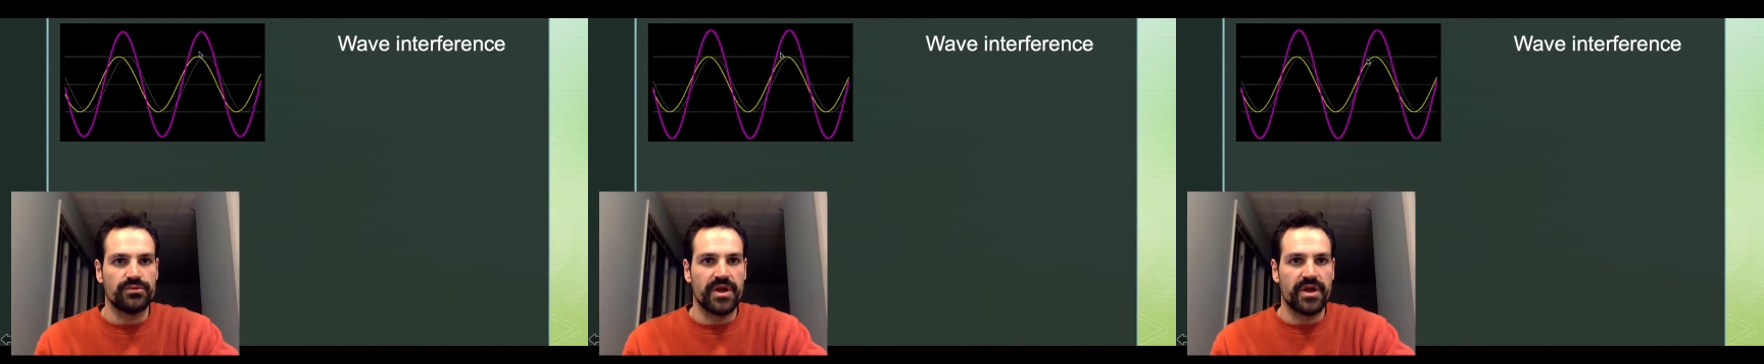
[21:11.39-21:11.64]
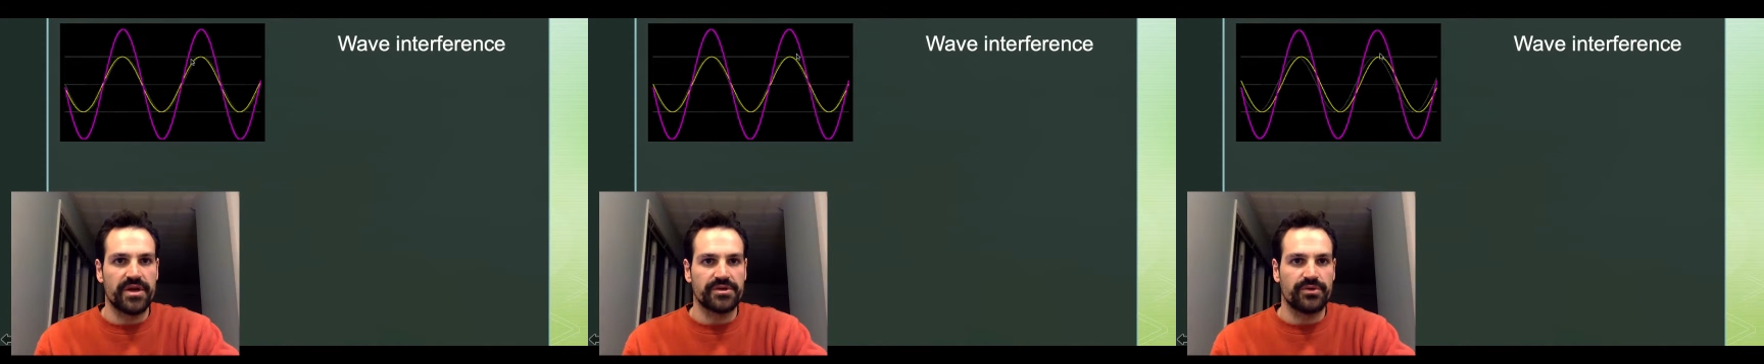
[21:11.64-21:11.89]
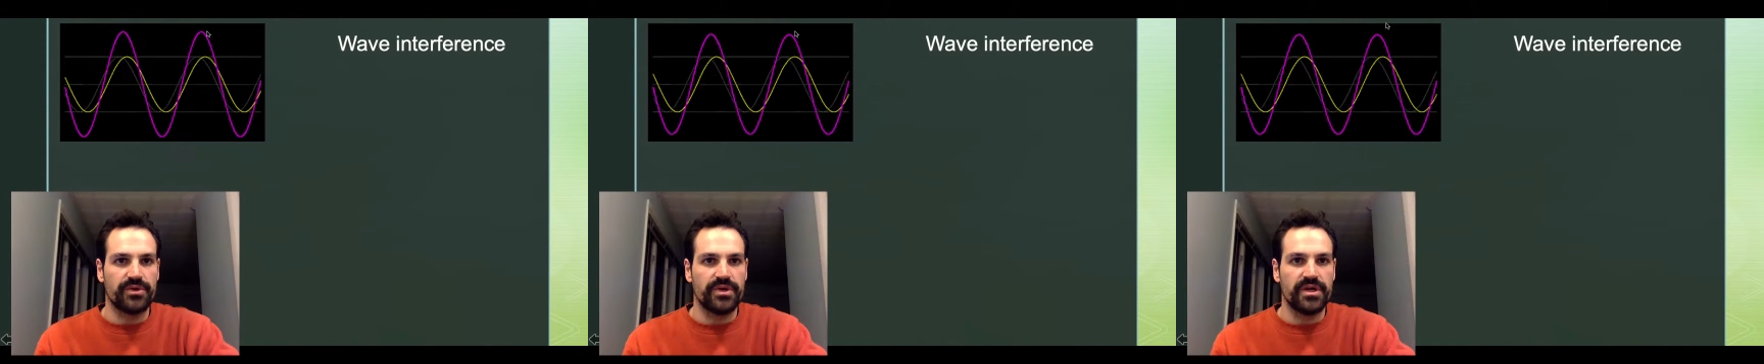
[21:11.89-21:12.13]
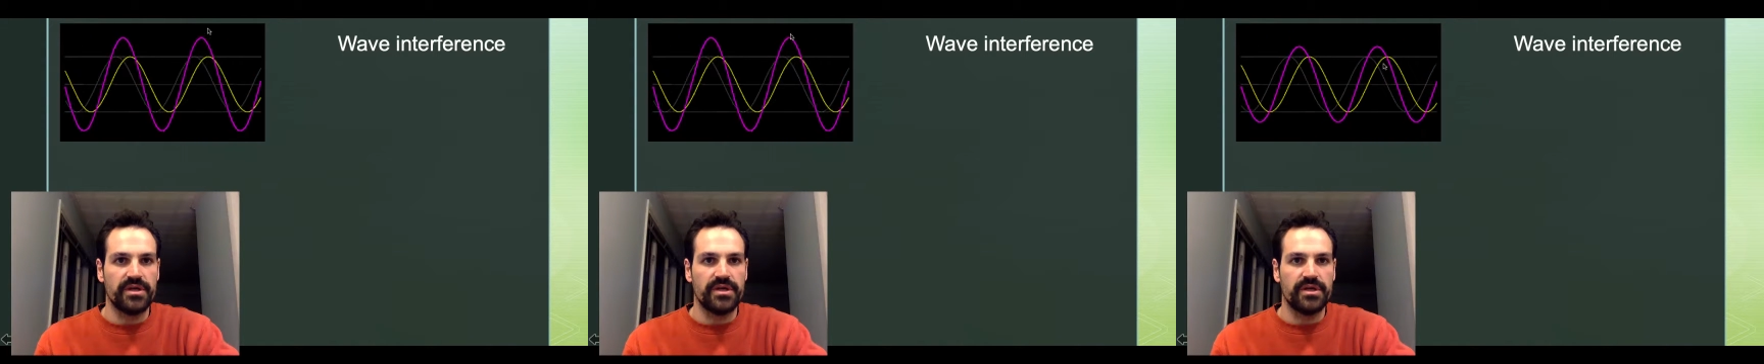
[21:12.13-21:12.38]
red and
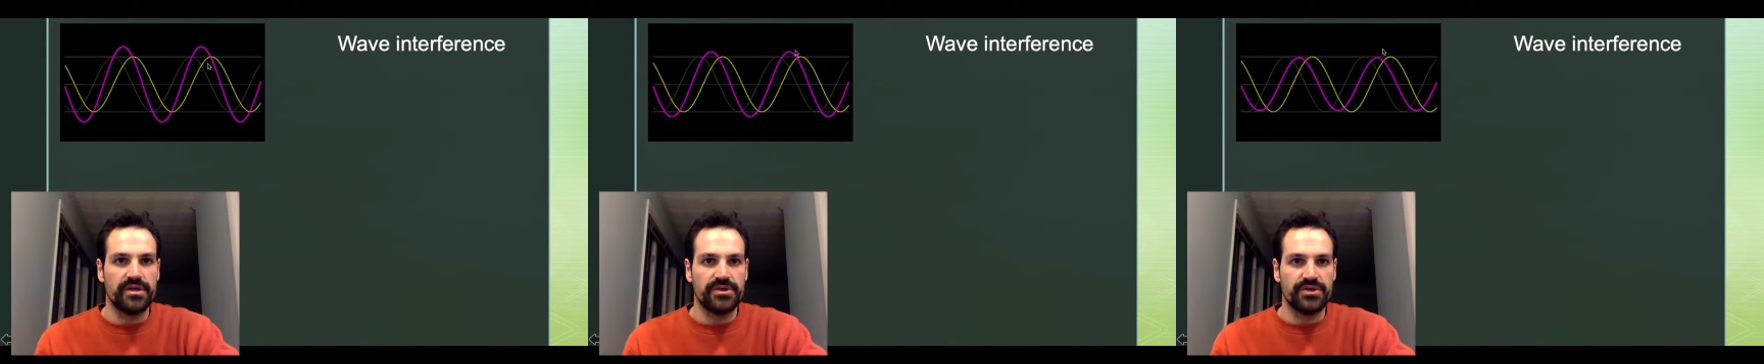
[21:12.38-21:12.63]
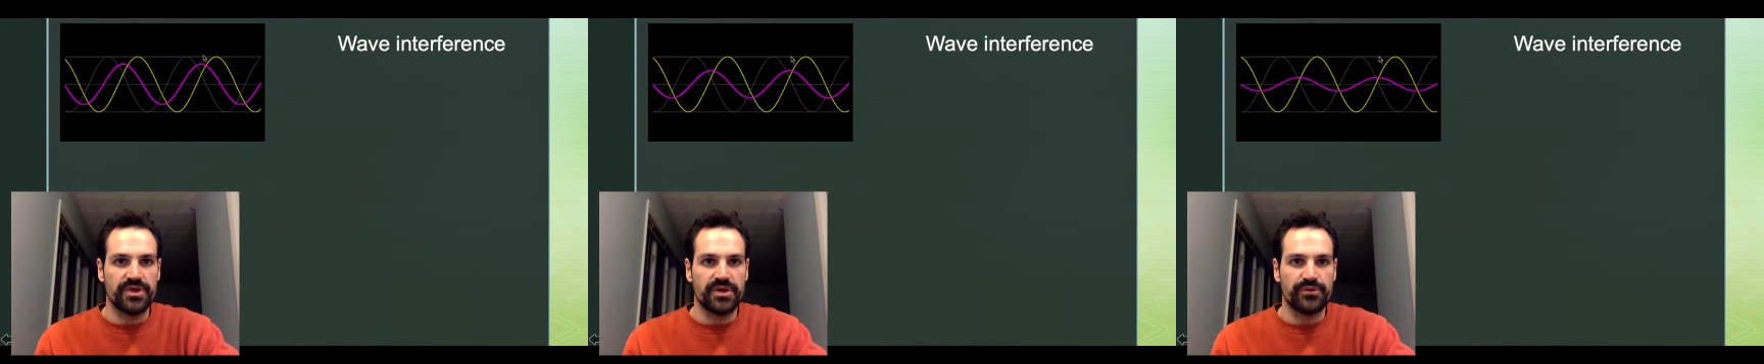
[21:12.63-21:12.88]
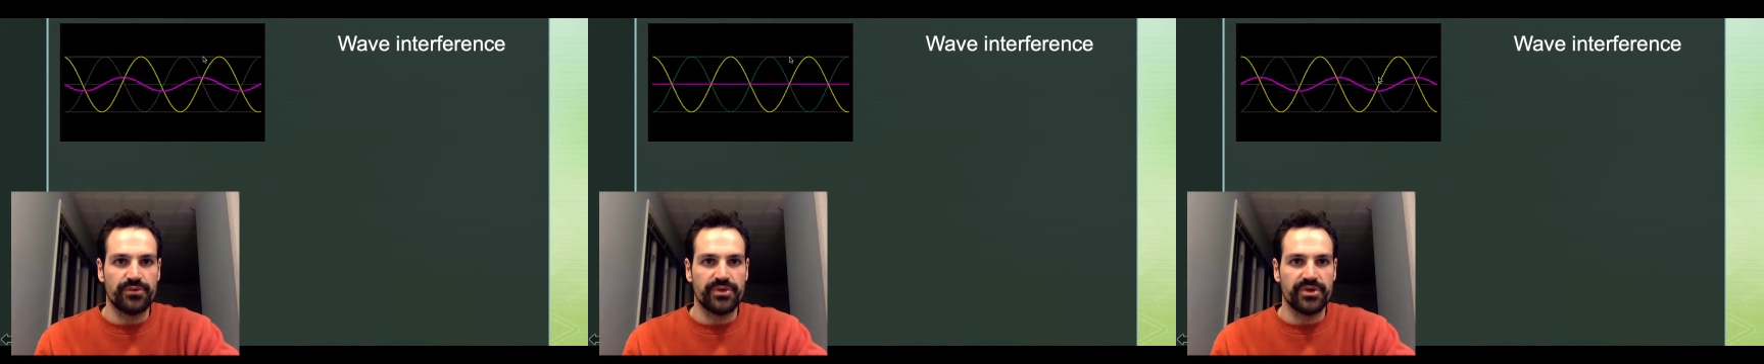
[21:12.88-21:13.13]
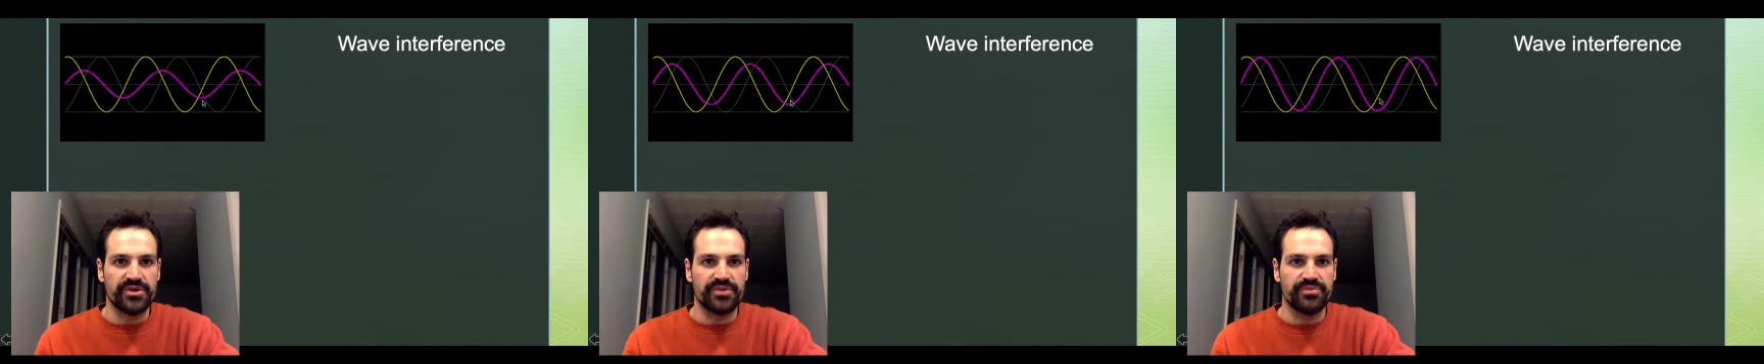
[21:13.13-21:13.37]
green, you get a
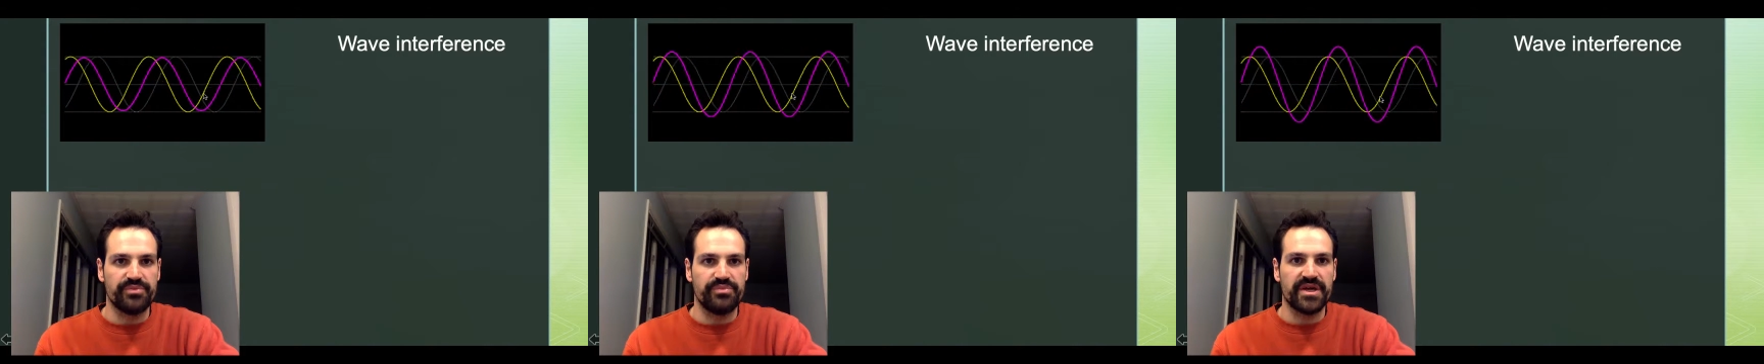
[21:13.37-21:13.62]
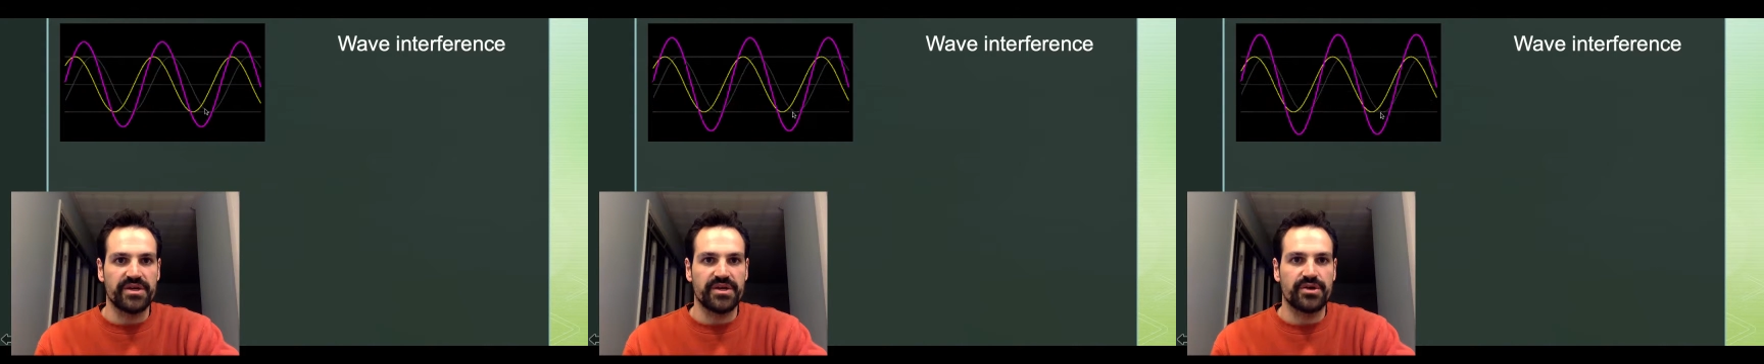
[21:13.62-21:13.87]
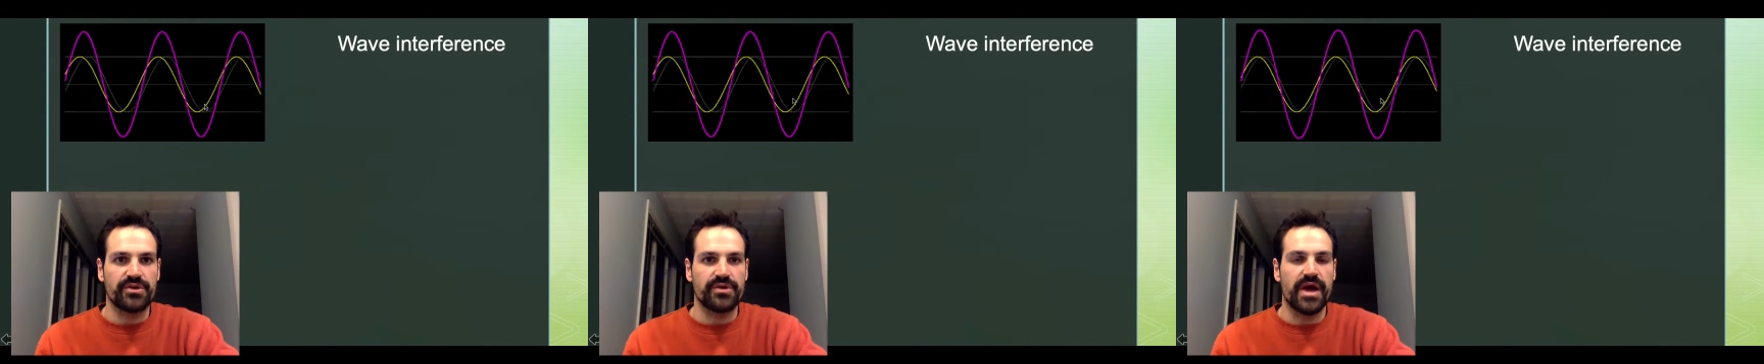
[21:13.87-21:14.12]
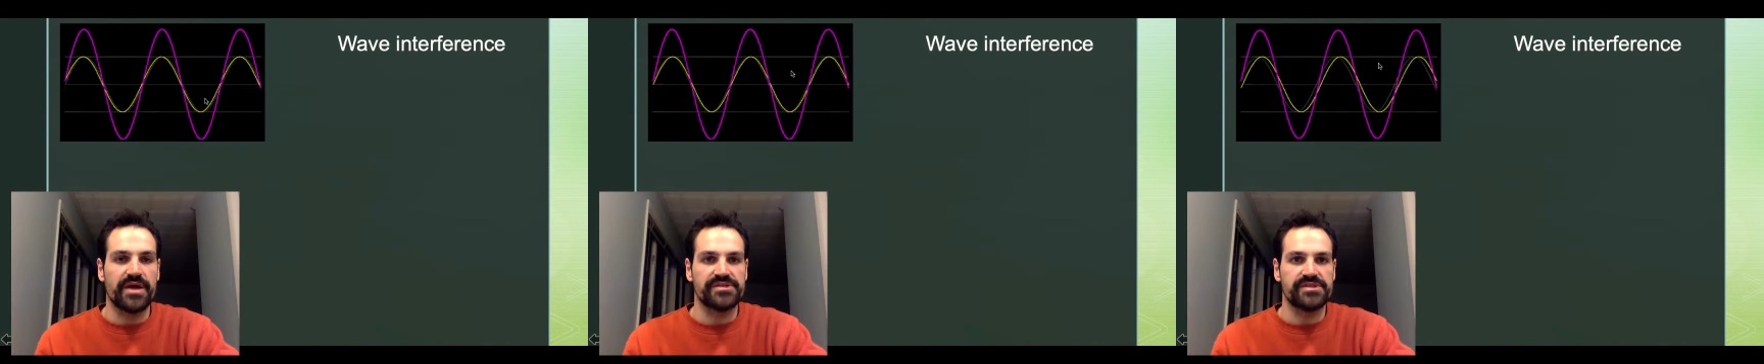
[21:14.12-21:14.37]
really big
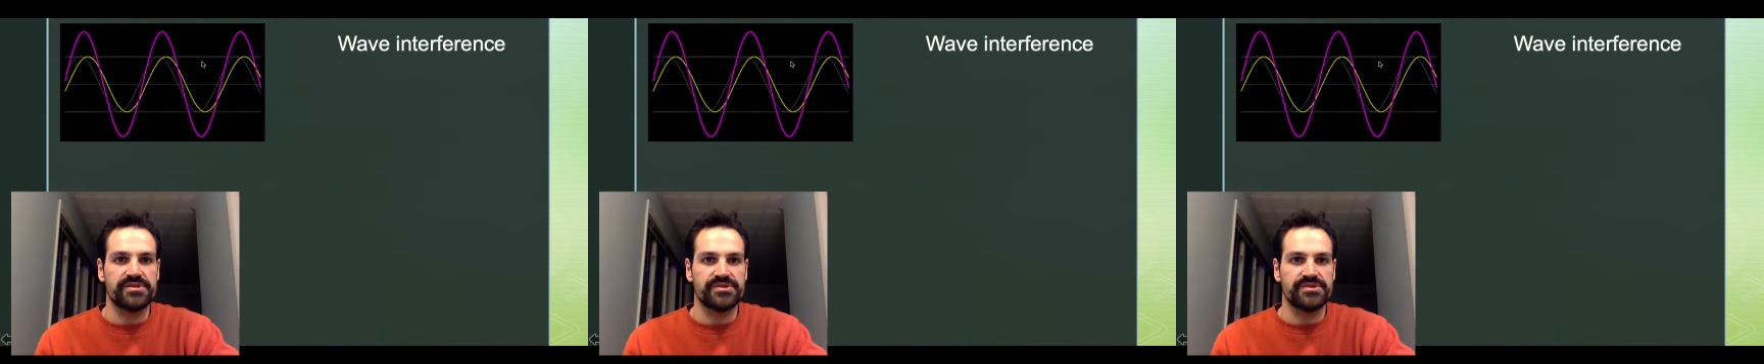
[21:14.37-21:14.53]
crest.